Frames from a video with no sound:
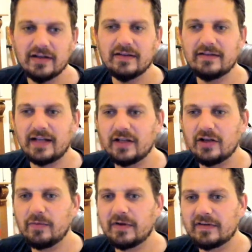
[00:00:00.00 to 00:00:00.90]
Dani
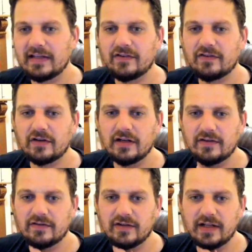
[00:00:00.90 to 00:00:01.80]
Gomez last on our
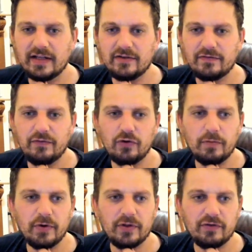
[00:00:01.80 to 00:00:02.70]
list today. He's
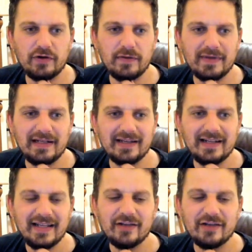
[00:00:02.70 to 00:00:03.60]
4.3 million.
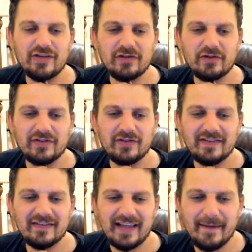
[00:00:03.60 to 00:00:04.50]
His release clause
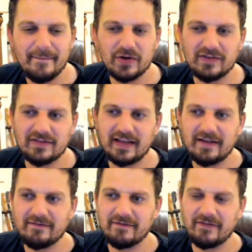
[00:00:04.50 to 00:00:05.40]
is
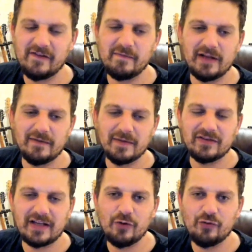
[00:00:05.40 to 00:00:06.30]
10.75 million. My
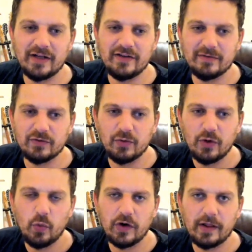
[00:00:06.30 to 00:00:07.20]
scout rates him as
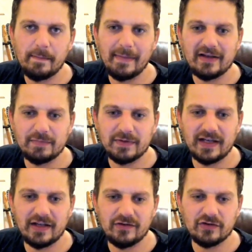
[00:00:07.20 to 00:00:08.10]
one of the best
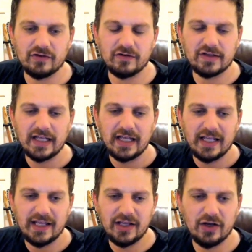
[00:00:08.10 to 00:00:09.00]
potentials
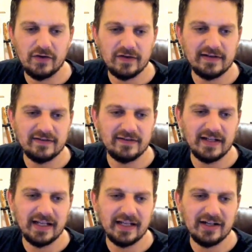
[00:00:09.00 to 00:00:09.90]
here on this list
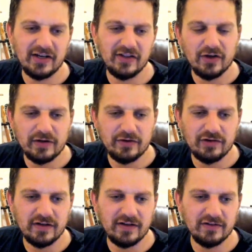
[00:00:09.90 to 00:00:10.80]
today. And look at the holy
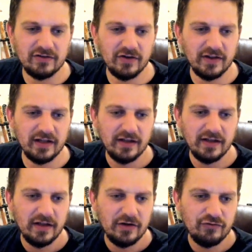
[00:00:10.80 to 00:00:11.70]
trinity he's got there.
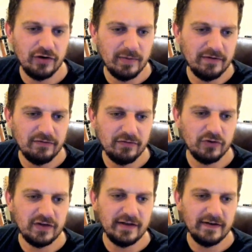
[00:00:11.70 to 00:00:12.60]
Dribbling
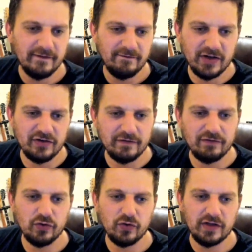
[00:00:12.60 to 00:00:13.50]
14, finishing
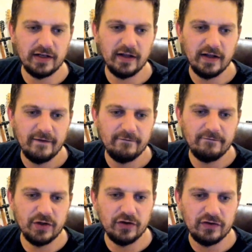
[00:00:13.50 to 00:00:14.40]
14,
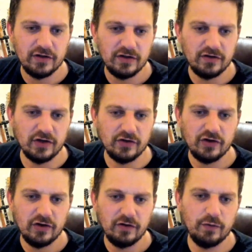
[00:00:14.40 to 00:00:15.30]
first touch
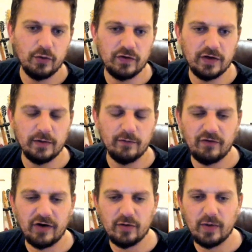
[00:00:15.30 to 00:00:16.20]
14.
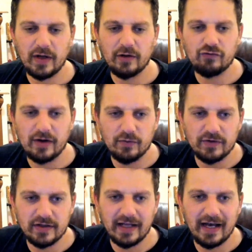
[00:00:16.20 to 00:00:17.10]
Very
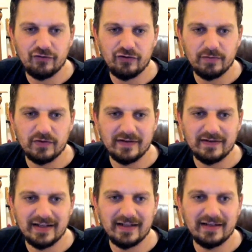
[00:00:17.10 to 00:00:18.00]
well-rounded attributes
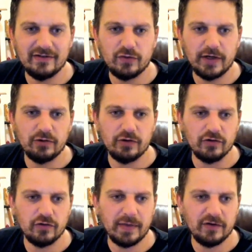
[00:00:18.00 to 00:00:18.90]
indeed. He's a
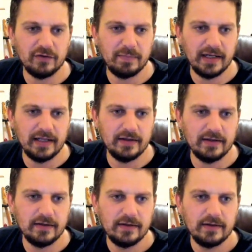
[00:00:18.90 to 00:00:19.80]
21-year-old Spanish player,
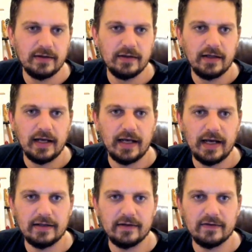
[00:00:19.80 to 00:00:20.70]

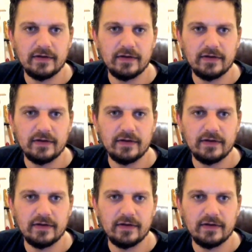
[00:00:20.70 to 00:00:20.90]
and